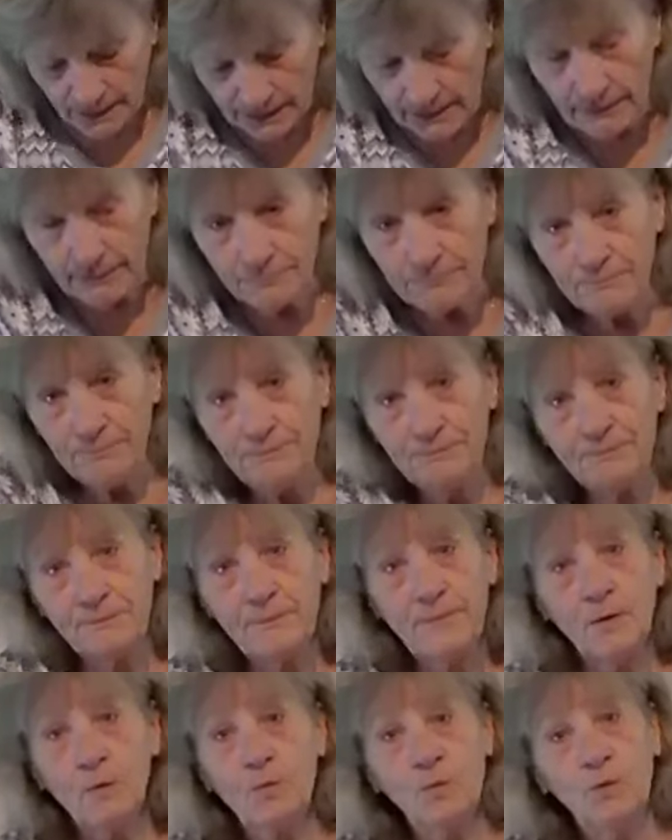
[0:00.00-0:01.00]
And
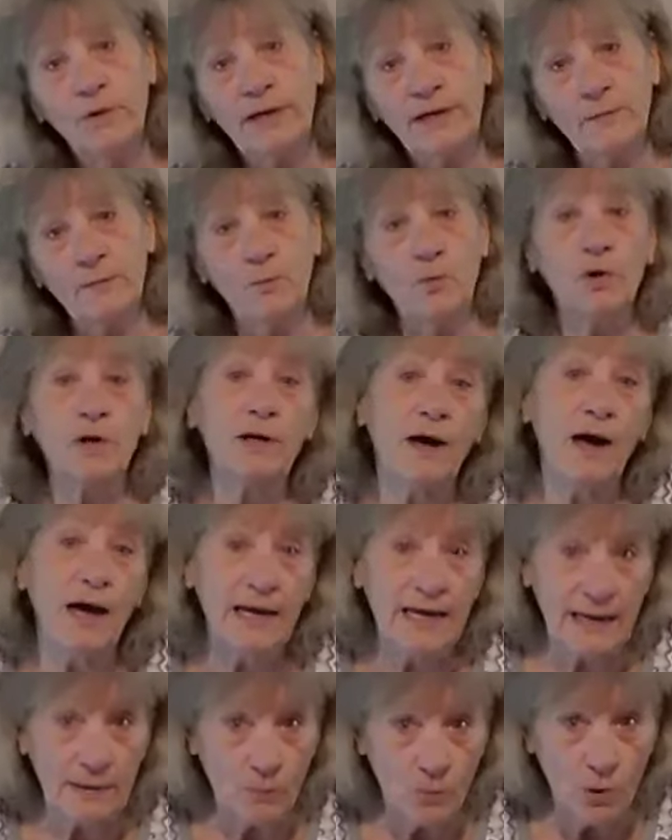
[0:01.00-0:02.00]
when one, I
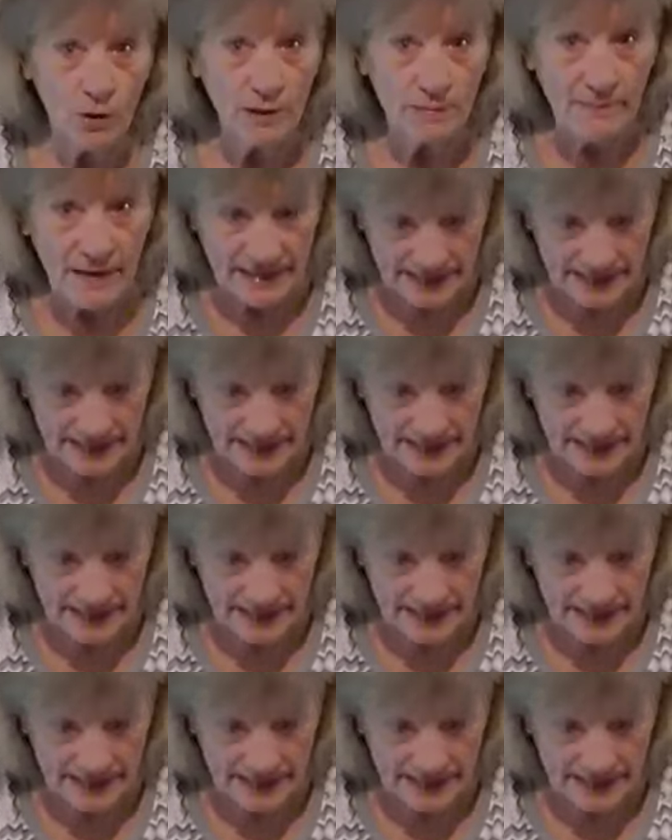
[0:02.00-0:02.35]
let one of